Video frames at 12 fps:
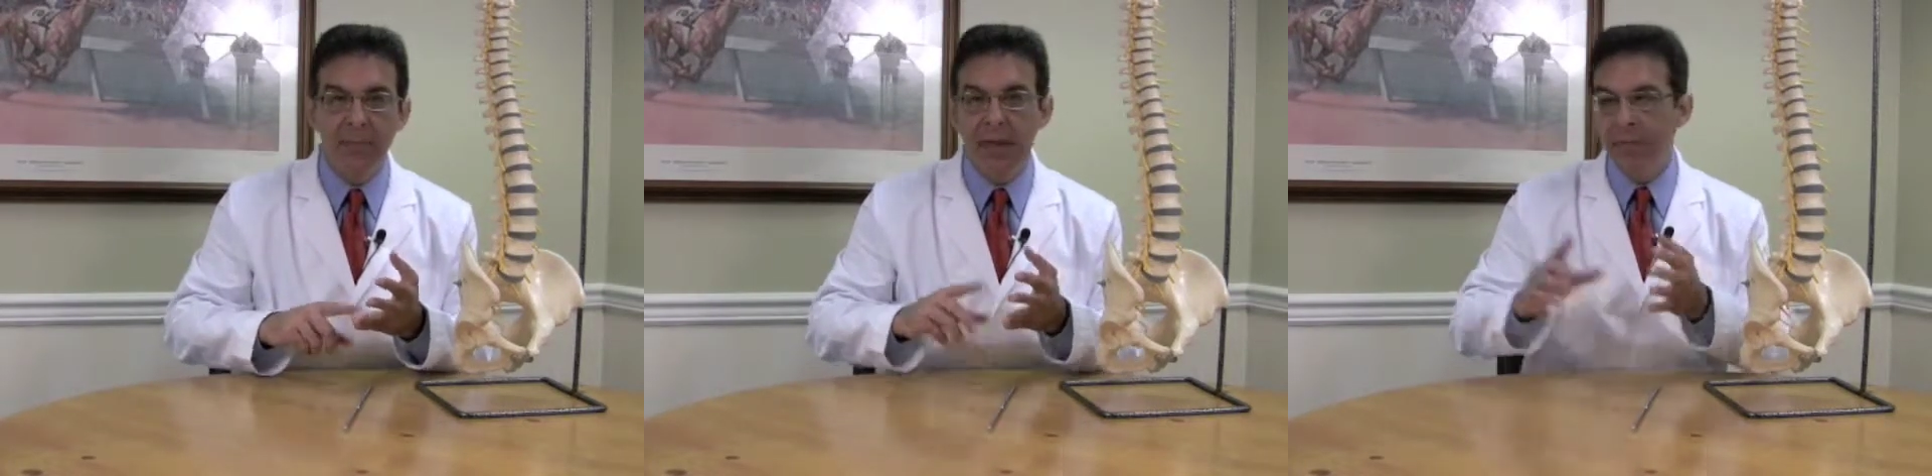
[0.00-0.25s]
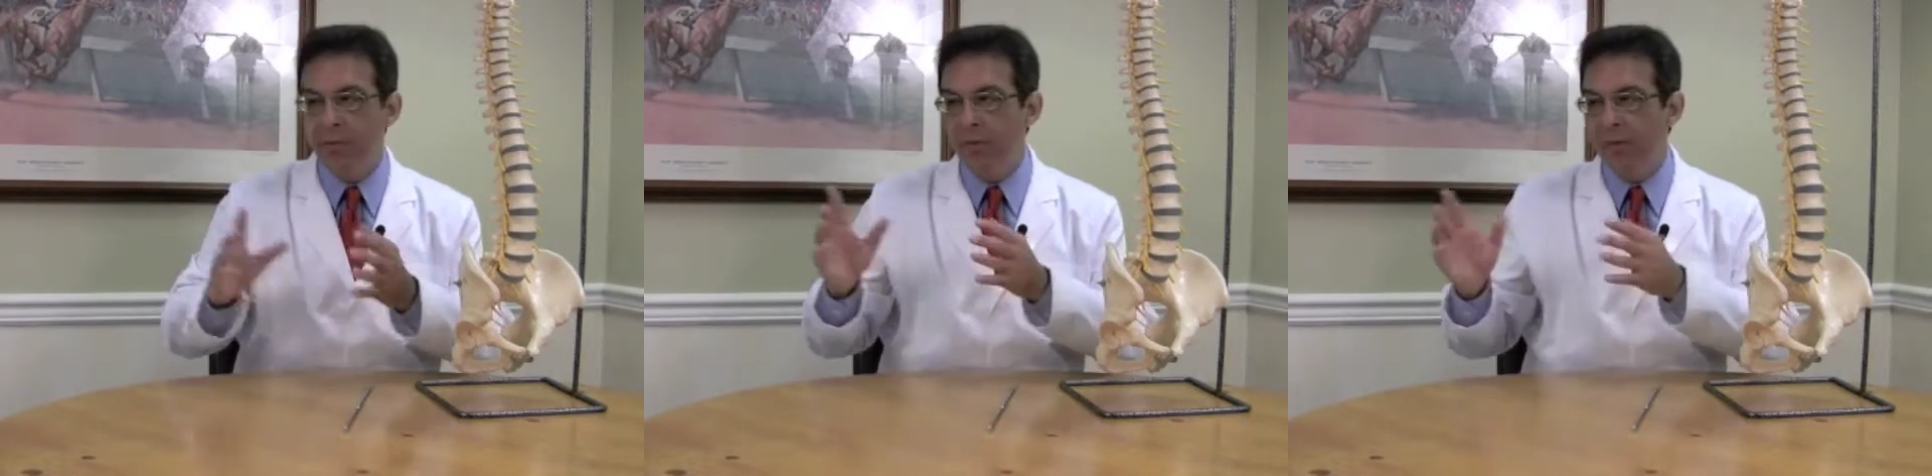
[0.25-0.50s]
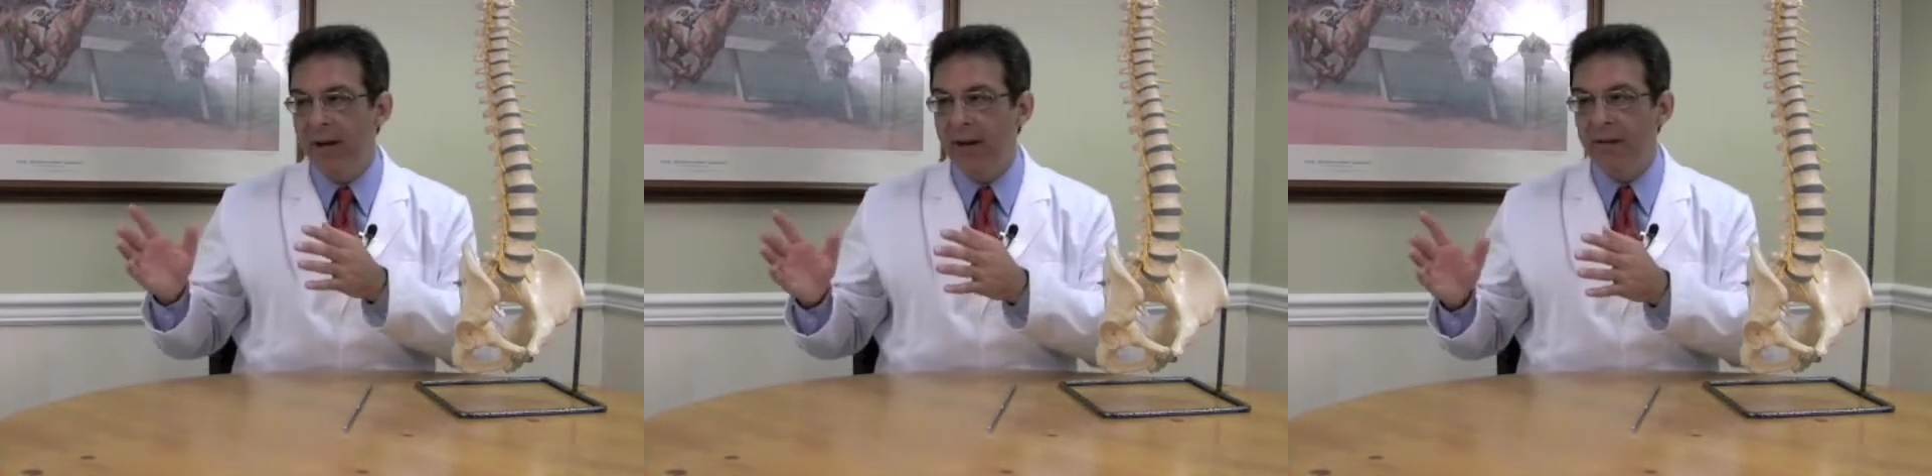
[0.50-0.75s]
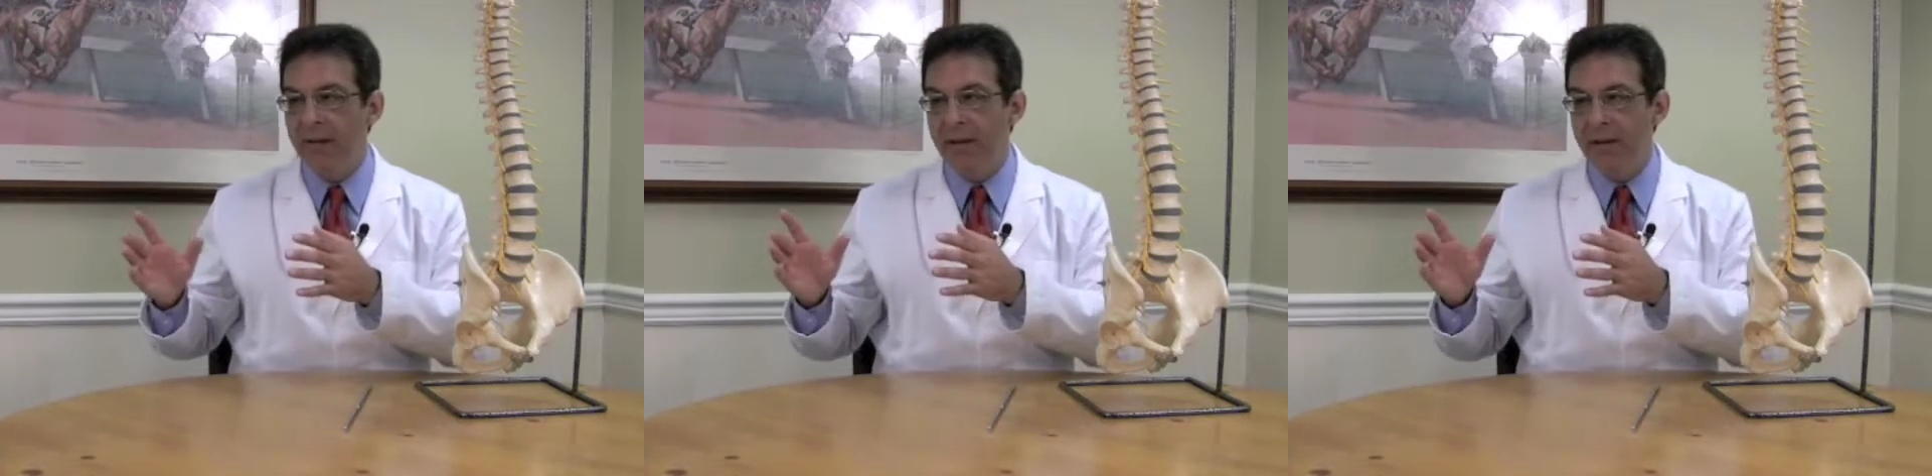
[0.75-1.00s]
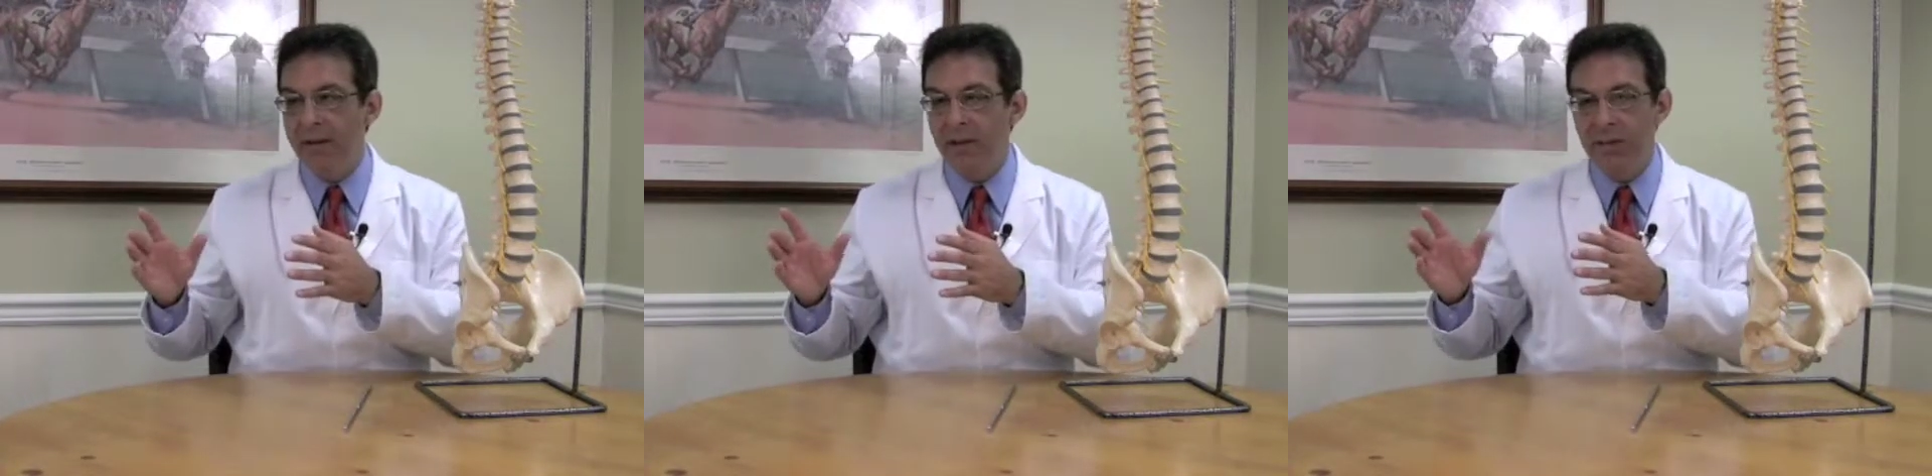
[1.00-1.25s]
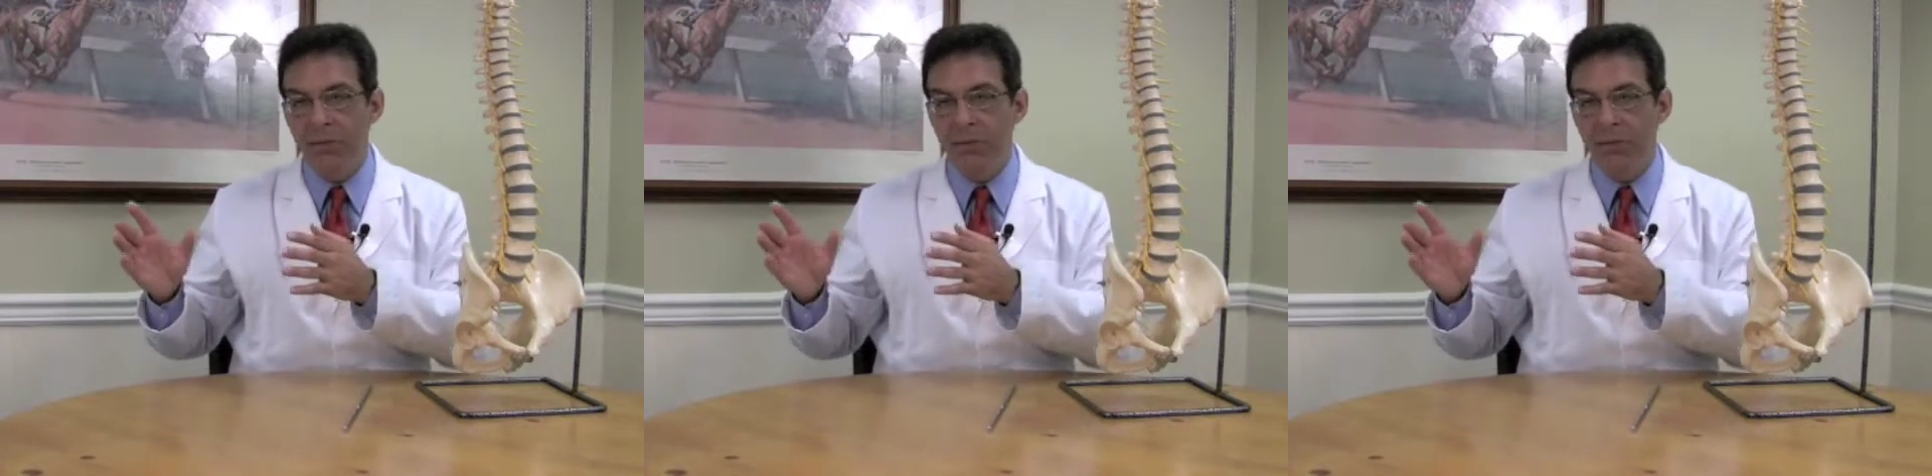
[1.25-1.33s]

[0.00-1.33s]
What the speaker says: that